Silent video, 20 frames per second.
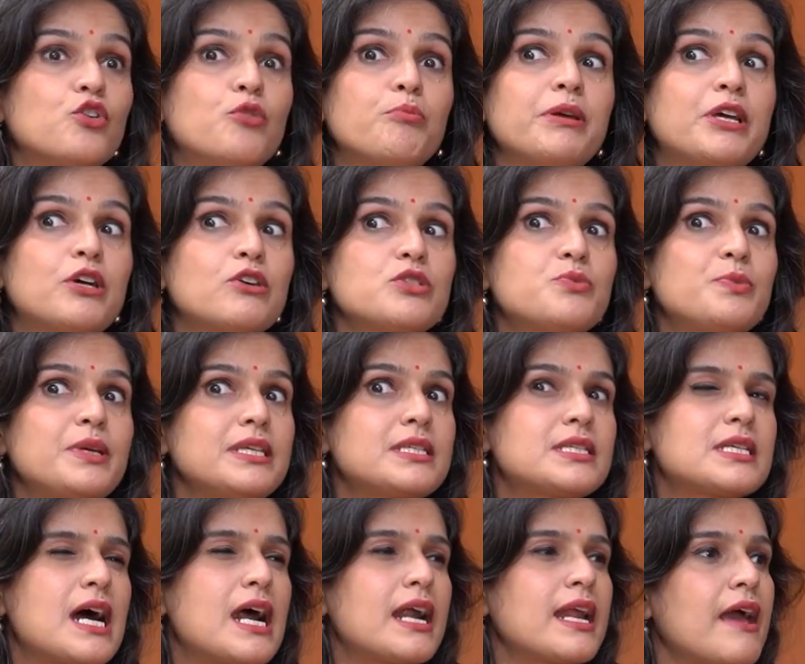because we
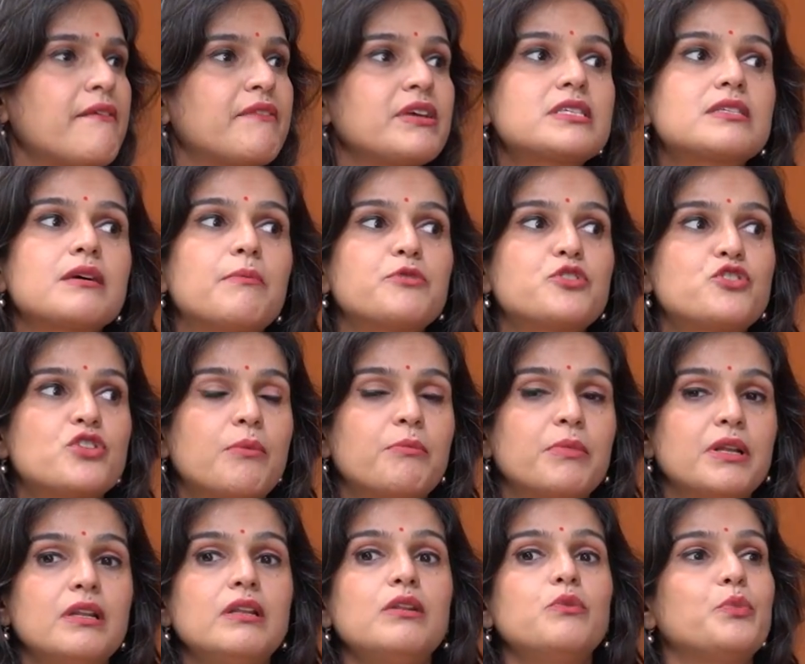start having some
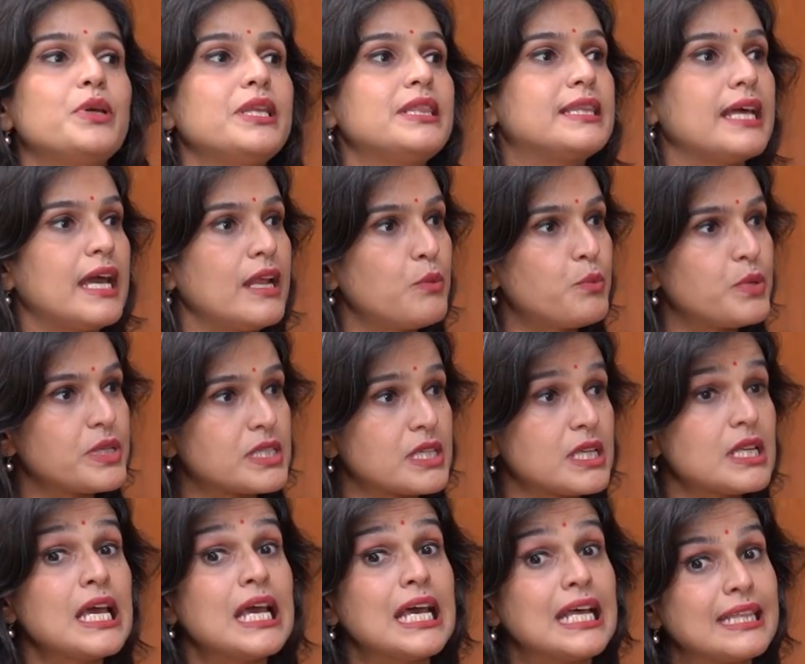trouble, we then
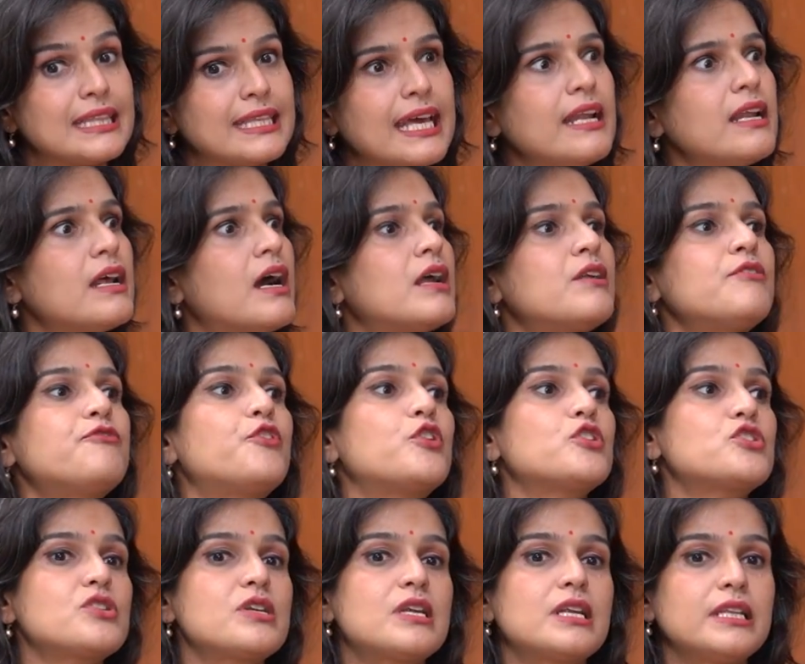visit. Then
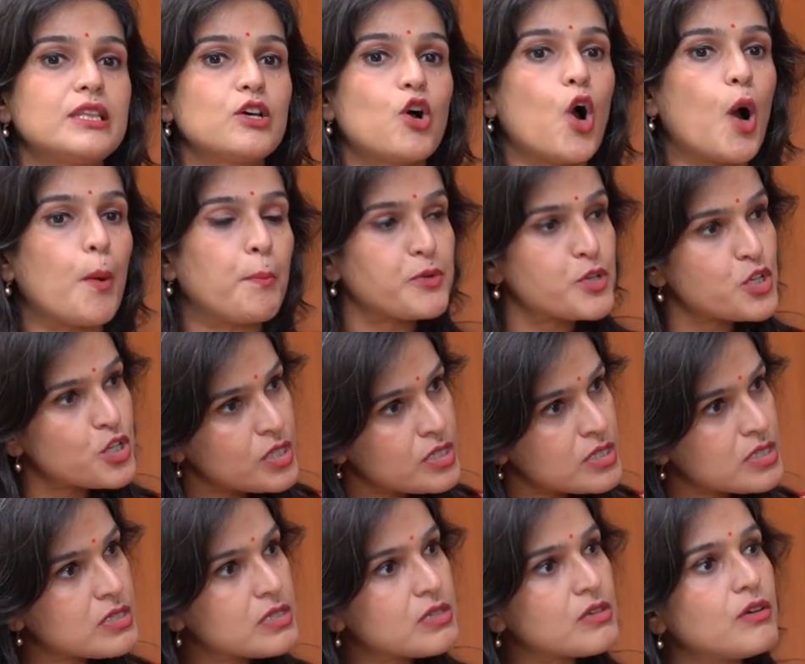unfortunately, the
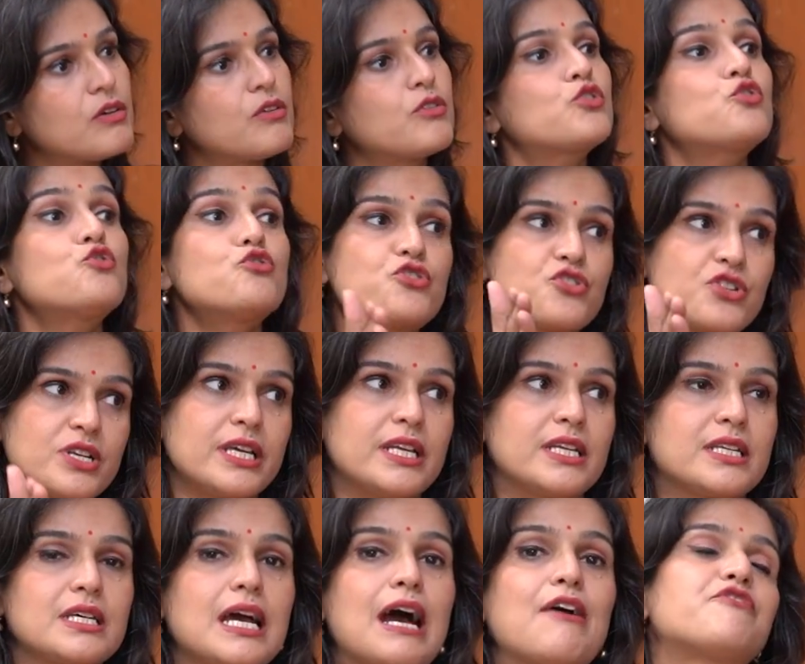options to
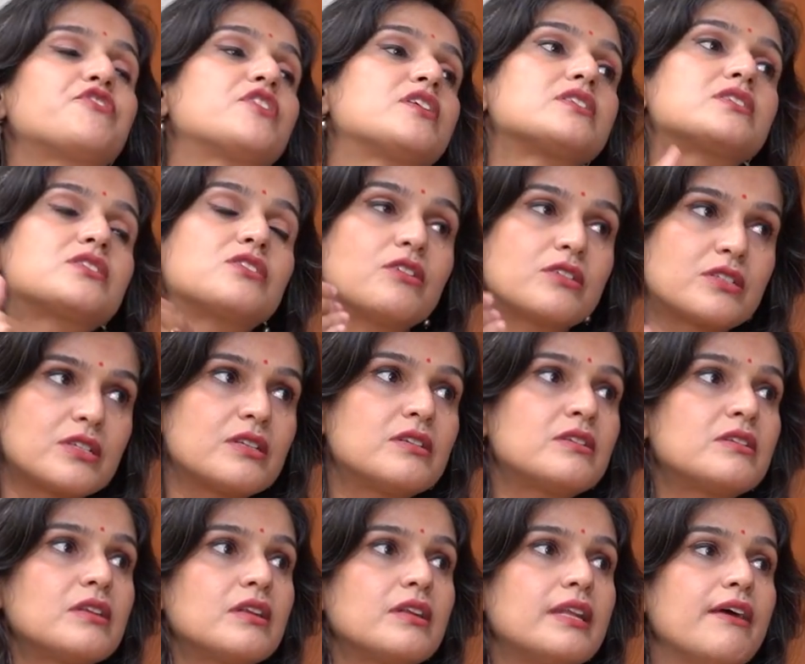treat after a
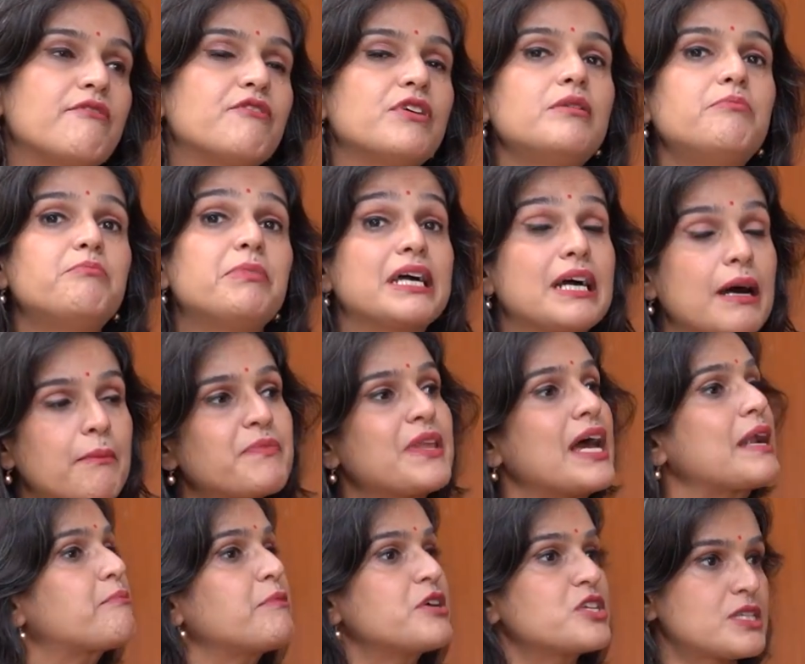certain level become
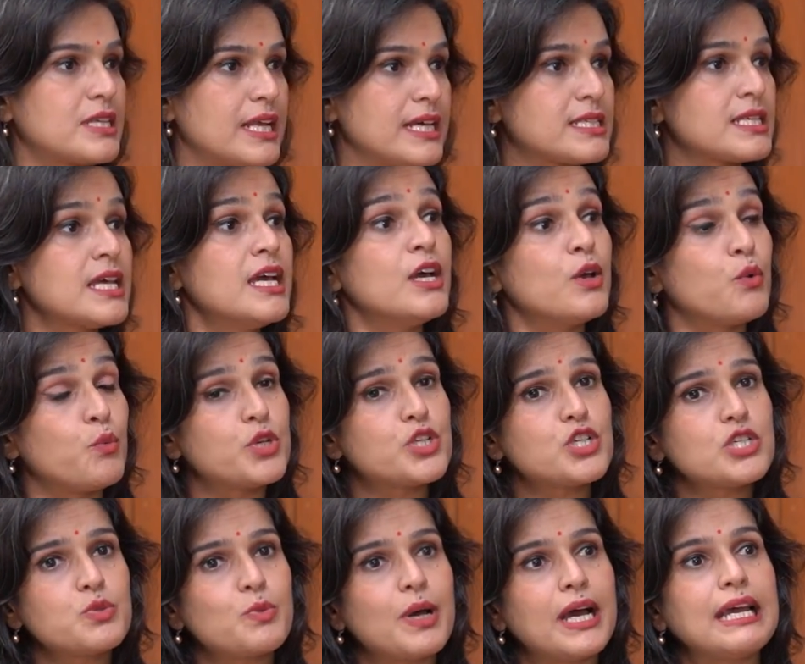that much less.
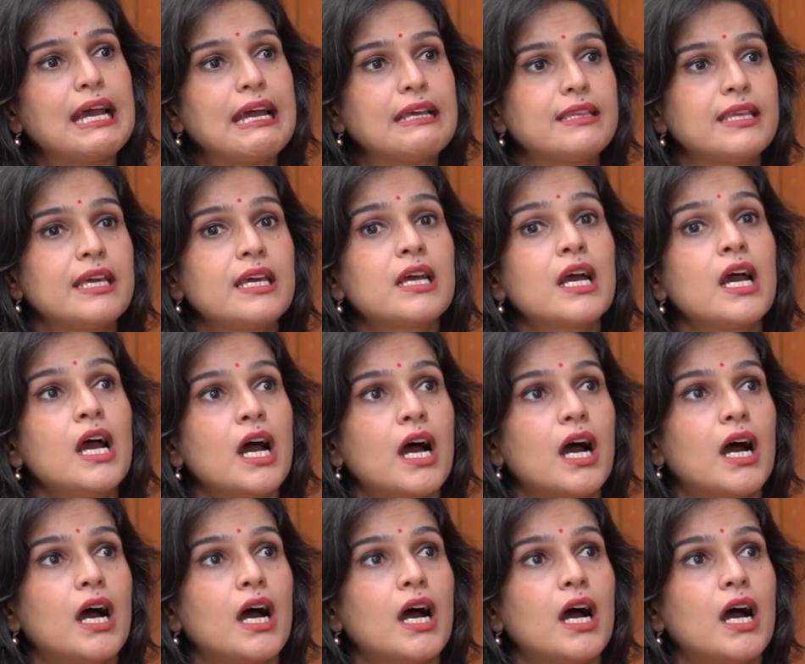Which is why I think